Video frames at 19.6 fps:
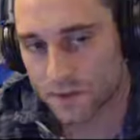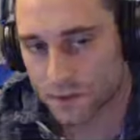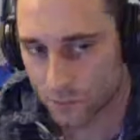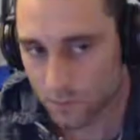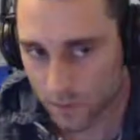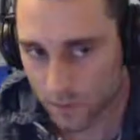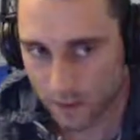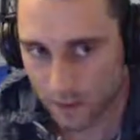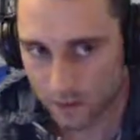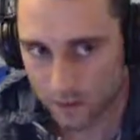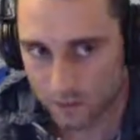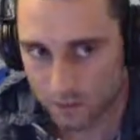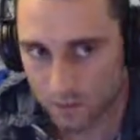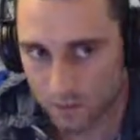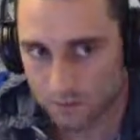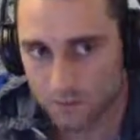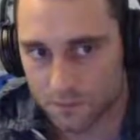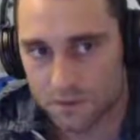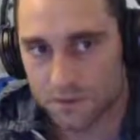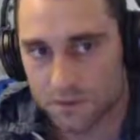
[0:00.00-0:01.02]
okay. I
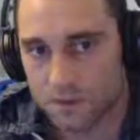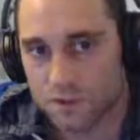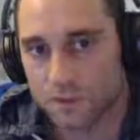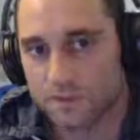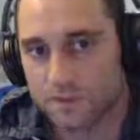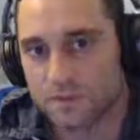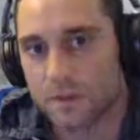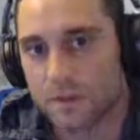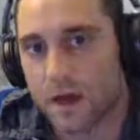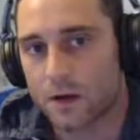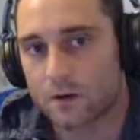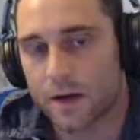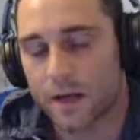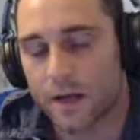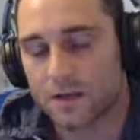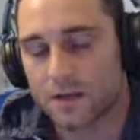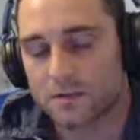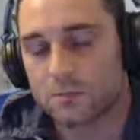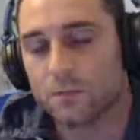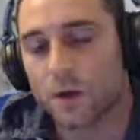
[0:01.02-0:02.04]
don't think the chips matter
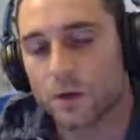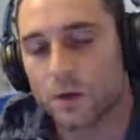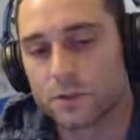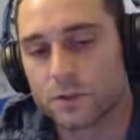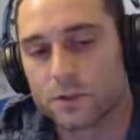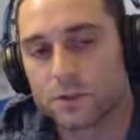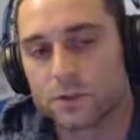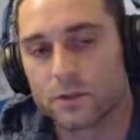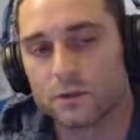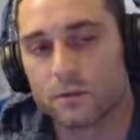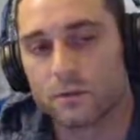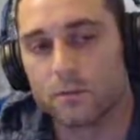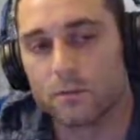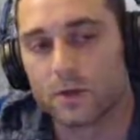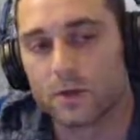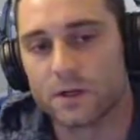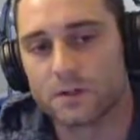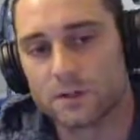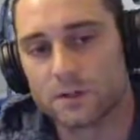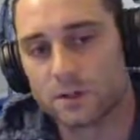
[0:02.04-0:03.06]
as much,
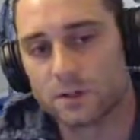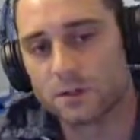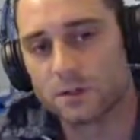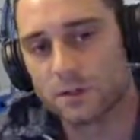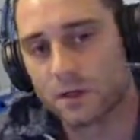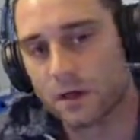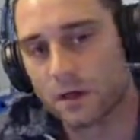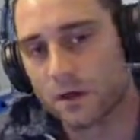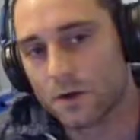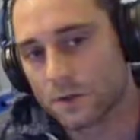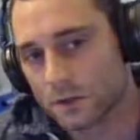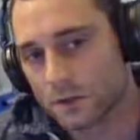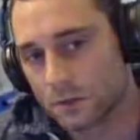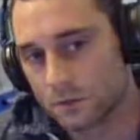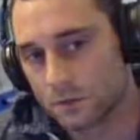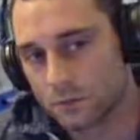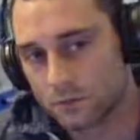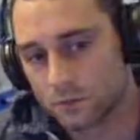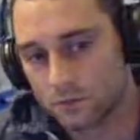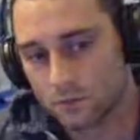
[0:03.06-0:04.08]
but it's good to
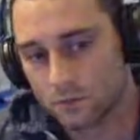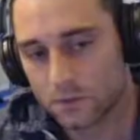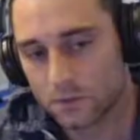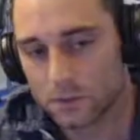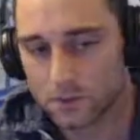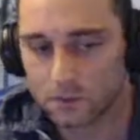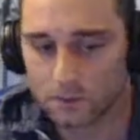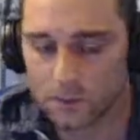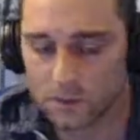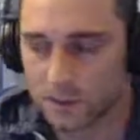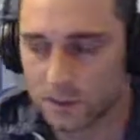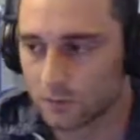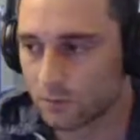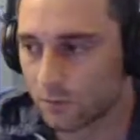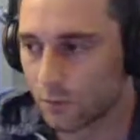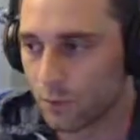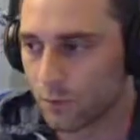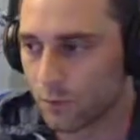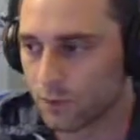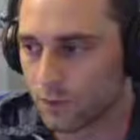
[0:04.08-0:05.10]
also, you know, get a
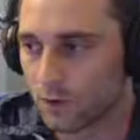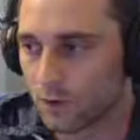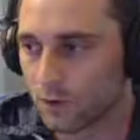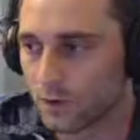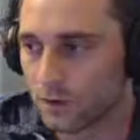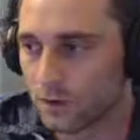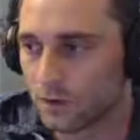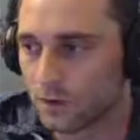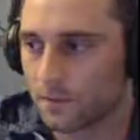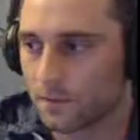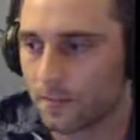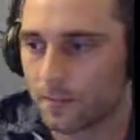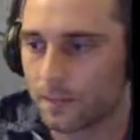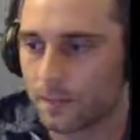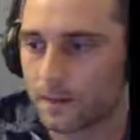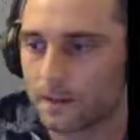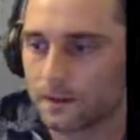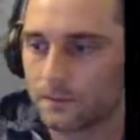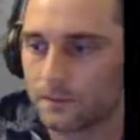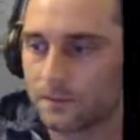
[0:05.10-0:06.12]
rapport going,
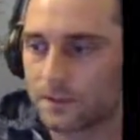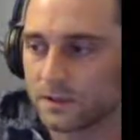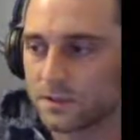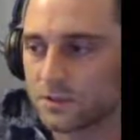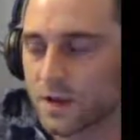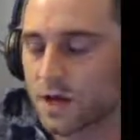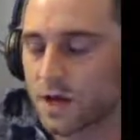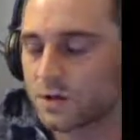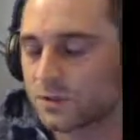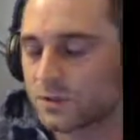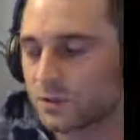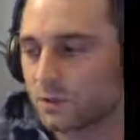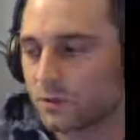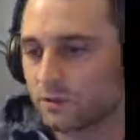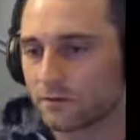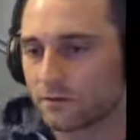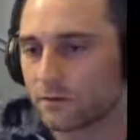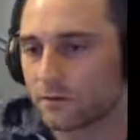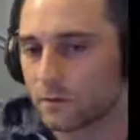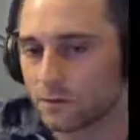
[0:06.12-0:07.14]
get a strategy going
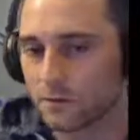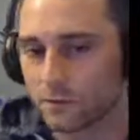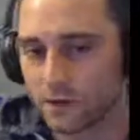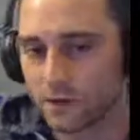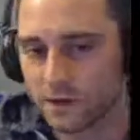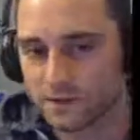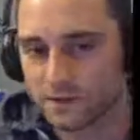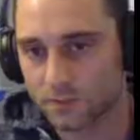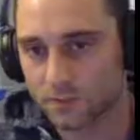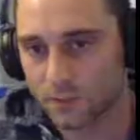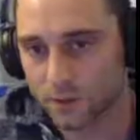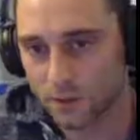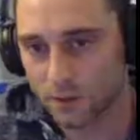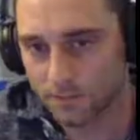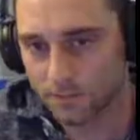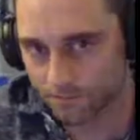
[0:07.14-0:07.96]
for when the blinds get bigger.